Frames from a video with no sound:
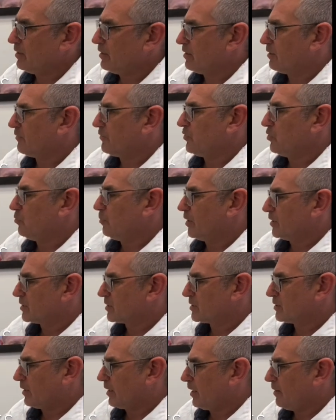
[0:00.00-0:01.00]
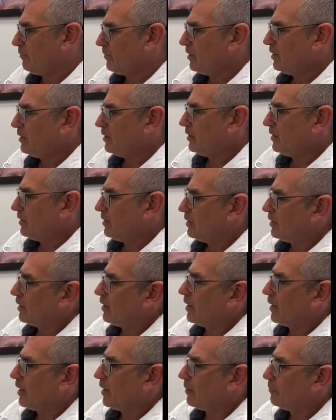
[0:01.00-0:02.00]
in a few months' time,
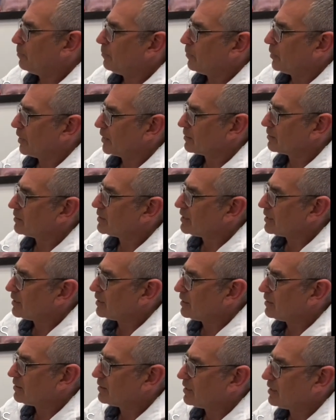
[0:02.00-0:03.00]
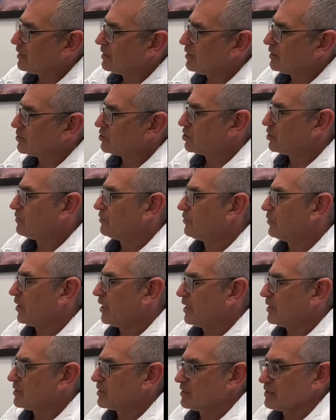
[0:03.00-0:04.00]
but the kenogen
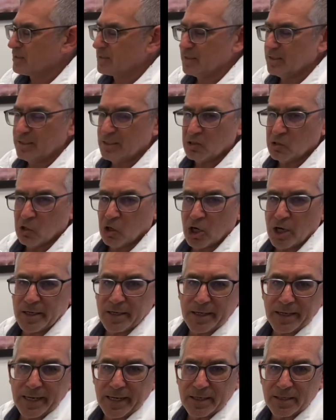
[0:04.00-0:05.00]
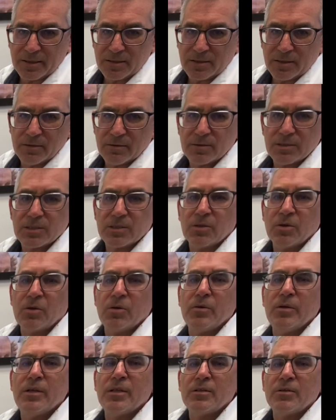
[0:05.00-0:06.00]
phase is elongated, so
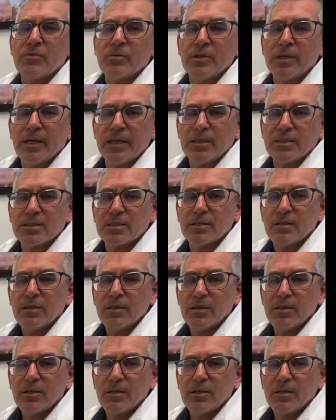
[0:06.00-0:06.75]
it creates